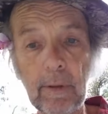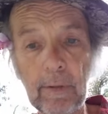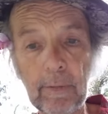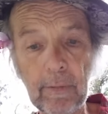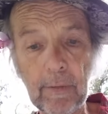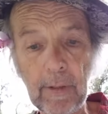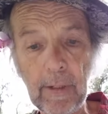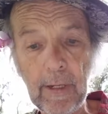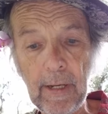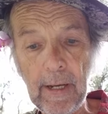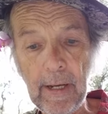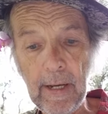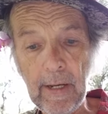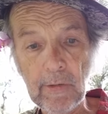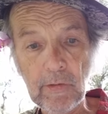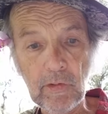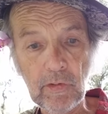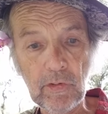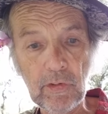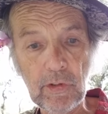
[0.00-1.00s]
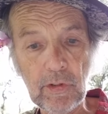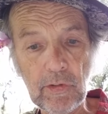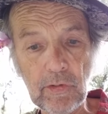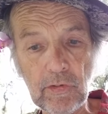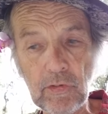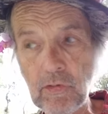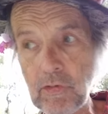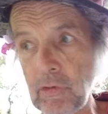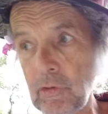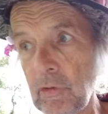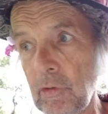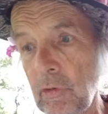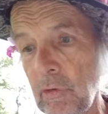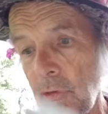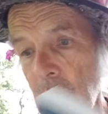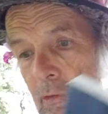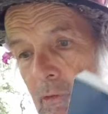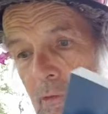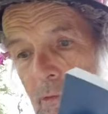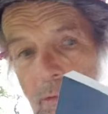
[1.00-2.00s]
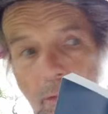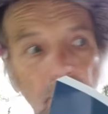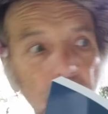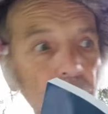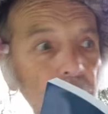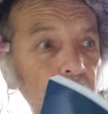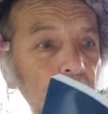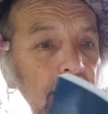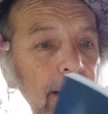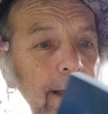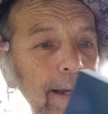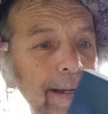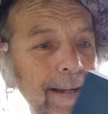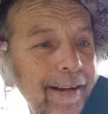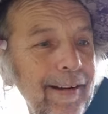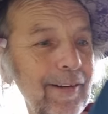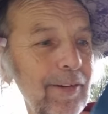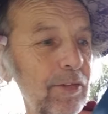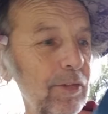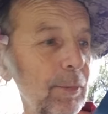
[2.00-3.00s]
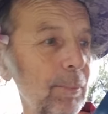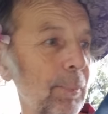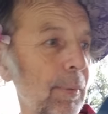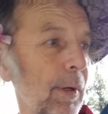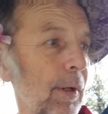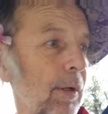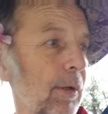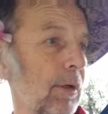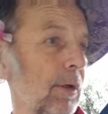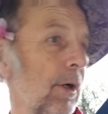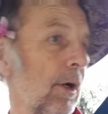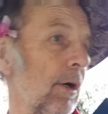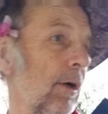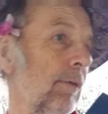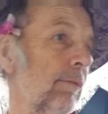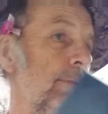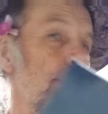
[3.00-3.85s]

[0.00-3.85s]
the Hashish Gulag Archipelago, if